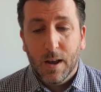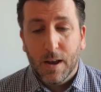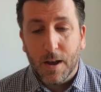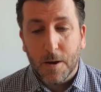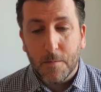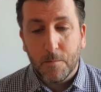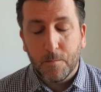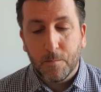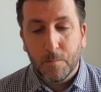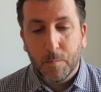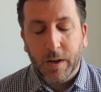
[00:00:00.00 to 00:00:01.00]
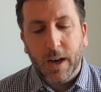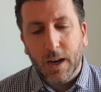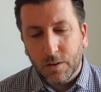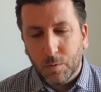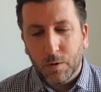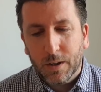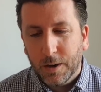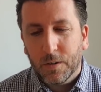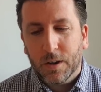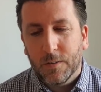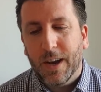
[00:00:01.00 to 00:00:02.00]
But yeah, I just want to give
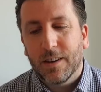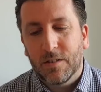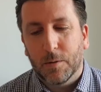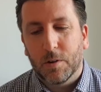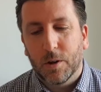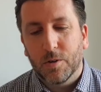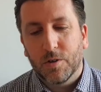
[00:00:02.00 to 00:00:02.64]
a kind of a heads up to Lloris,